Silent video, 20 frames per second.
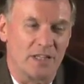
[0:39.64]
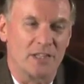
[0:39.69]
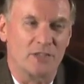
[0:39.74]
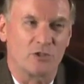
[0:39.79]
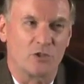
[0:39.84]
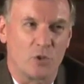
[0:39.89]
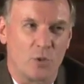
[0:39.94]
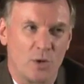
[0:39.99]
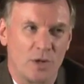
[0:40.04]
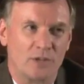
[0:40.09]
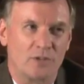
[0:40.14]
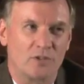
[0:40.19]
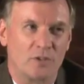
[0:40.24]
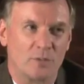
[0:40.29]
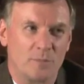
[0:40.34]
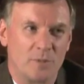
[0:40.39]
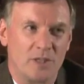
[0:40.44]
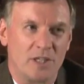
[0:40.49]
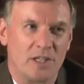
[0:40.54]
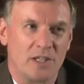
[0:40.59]
is going
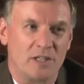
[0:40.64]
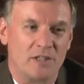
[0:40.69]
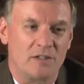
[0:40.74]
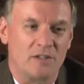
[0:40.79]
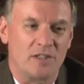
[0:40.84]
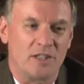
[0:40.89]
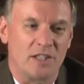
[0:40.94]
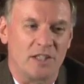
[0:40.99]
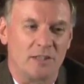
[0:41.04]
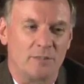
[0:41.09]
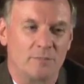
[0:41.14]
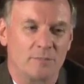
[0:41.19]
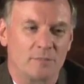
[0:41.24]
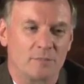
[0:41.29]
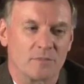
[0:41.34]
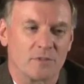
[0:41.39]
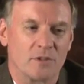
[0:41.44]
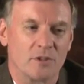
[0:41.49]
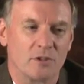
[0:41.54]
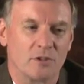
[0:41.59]
to be
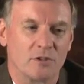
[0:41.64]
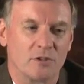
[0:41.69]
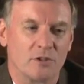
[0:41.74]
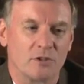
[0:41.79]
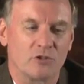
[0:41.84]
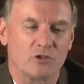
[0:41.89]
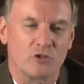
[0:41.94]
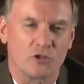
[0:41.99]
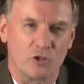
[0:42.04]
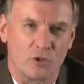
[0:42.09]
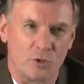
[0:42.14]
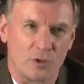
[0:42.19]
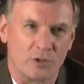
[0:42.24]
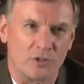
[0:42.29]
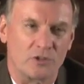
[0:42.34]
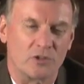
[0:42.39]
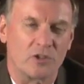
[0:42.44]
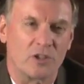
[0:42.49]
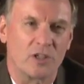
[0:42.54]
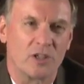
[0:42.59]
the
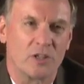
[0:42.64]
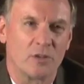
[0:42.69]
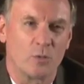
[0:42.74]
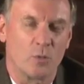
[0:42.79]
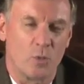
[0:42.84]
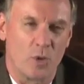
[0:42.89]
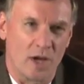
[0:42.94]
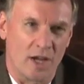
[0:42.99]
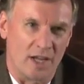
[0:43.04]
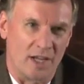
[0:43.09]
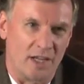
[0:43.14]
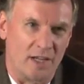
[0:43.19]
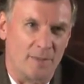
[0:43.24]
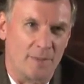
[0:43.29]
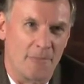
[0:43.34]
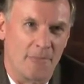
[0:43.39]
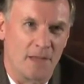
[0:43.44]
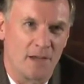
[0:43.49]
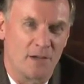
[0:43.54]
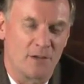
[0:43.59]
surest
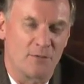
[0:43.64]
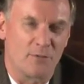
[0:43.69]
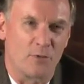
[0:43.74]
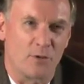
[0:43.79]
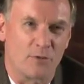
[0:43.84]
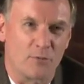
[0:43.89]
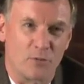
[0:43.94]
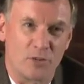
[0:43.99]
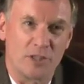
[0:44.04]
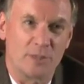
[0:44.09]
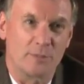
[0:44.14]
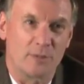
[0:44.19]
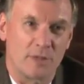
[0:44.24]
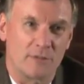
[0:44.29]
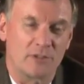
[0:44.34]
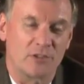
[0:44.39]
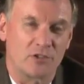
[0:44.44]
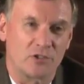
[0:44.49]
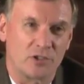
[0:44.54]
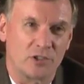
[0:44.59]
way for
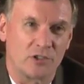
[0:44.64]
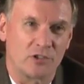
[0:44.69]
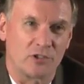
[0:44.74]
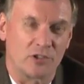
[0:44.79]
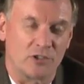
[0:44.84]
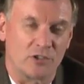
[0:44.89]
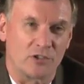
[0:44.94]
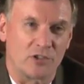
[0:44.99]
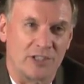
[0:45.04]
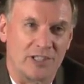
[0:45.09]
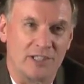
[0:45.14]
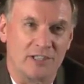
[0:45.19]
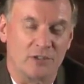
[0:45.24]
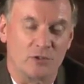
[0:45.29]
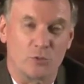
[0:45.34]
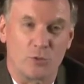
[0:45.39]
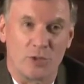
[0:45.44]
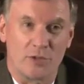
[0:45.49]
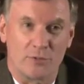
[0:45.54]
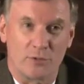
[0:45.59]
freedom-loving citizens
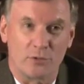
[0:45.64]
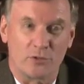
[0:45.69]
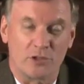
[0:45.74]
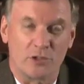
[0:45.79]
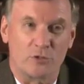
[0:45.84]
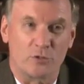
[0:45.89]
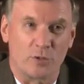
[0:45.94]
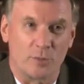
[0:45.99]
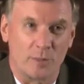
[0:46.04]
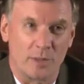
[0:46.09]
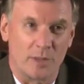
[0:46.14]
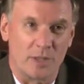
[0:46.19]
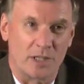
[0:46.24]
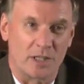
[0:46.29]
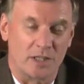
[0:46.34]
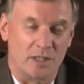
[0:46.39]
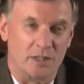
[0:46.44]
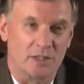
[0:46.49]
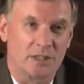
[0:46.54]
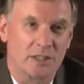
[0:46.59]
in 21st century
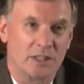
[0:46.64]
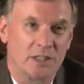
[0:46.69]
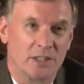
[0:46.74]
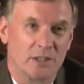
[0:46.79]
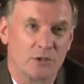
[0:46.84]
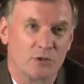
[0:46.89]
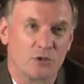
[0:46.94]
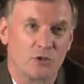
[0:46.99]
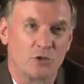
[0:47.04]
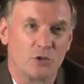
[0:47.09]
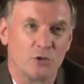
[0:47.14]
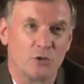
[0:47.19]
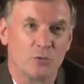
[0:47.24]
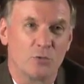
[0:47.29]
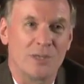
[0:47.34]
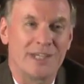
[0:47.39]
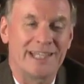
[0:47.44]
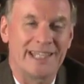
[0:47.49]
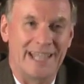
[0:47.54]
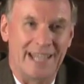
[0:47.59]
America
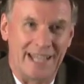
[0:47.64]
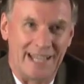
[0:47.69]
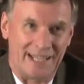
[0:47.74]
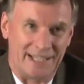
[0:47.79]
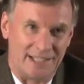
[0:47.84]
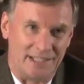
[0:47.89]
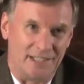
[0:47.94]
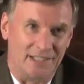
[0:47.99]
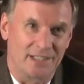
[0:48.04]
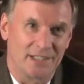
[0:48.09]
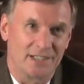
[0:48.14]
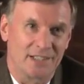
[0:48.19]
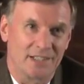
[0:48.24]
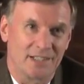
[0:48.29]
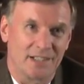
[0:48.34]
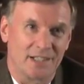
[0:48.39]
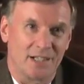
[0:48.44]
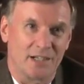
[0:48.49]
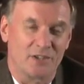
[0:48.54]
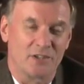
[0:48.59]
to regain
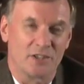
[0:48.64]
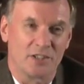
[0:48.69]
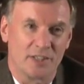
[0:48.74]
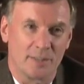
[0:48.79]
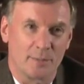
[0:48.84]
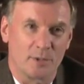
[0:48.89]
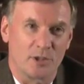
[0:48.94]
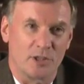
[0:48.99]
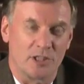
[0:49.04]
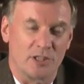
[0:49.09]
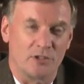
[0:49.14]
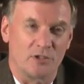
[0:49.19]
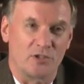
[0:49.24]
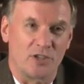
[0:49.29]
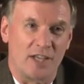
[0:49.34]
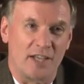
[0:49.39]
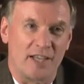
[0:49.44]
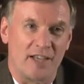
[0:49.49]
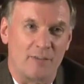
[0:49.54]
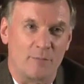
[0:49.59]
the
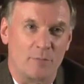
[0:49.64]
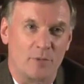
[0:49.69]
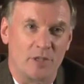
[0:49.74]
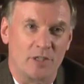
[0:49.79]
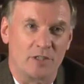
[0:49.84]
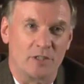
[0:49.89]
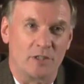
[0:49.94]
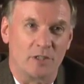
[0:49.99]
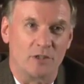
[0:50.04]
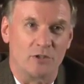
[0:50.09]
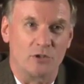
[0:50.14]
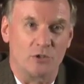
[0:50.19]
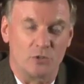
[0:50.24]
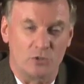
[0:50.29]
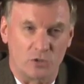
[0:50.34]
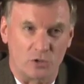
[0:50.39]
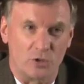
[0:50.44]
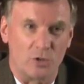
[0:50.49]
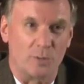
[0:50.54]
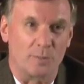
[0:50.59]
liberties that have been
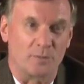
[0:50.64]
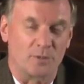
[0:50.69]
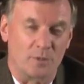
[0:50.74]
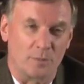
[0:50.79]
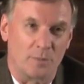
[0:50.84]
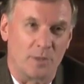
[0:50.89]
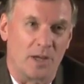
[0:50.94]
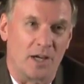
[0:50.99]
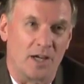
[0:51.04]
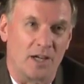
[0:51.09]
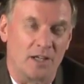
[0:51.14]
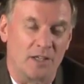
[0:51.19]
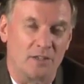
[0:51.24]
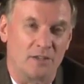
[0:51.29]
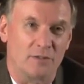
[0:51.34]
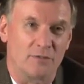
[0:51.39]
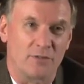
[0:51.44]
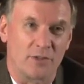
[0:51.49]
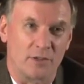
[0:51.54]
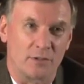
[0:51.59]
usurped
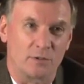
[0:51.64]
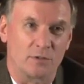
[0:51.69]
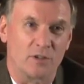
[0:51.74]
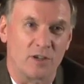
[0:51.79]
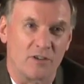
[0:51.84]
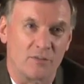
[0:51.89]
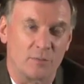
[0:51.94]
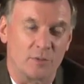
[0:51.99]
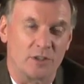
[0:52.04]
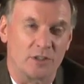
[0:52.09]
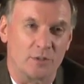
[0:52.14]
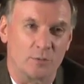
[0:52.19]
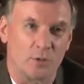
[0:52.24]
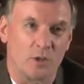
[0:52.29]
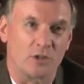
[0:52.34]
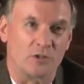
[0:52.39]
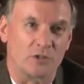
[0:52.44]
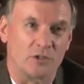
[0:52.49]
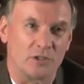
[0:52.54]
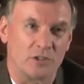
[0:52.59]
by the federal government in
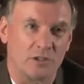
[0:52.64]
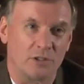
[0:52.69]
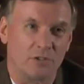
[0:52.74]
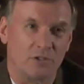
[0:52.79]
Washington,